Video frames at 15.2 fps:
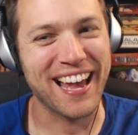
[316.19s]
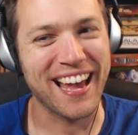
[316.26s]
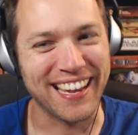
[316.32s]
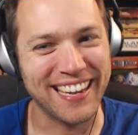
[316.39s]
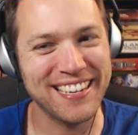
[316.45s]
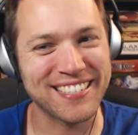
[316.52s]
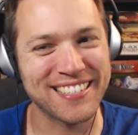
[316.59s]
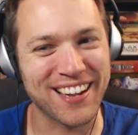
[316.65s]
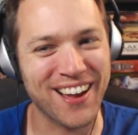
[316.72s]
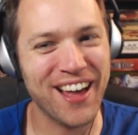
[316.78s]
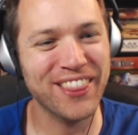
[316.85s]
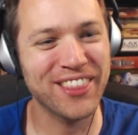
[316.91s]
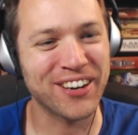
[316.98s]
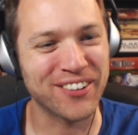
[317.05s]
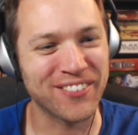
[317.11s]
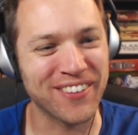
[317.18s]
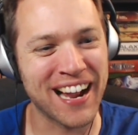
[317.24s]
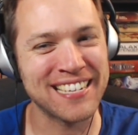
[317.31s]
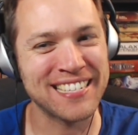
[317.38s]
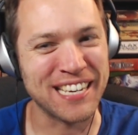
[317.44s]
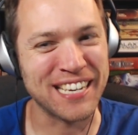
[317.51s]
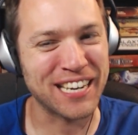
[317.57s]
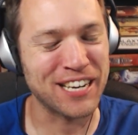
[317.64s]
Yeah, it is on the
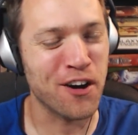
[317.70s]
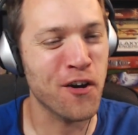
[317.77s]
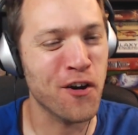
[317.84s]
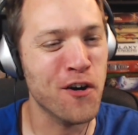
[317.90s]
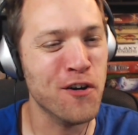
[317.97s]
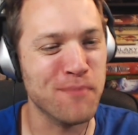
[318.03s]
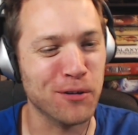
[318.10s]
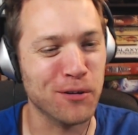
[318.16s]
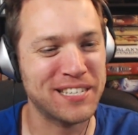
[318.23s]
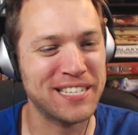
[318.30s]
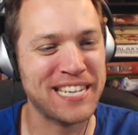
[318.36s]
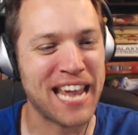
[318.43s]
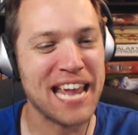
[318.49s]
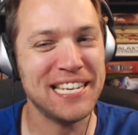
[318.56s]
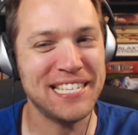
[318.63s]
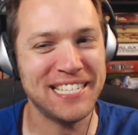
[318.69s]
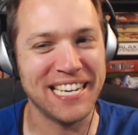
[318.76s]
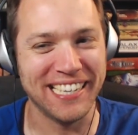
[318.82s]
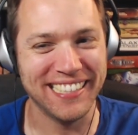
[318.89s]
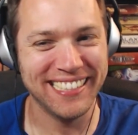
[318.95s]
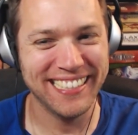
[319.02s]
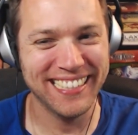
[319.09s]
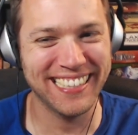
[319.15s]
horizon. You can almost taste
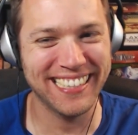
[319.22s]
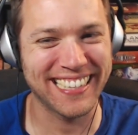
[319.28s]
it.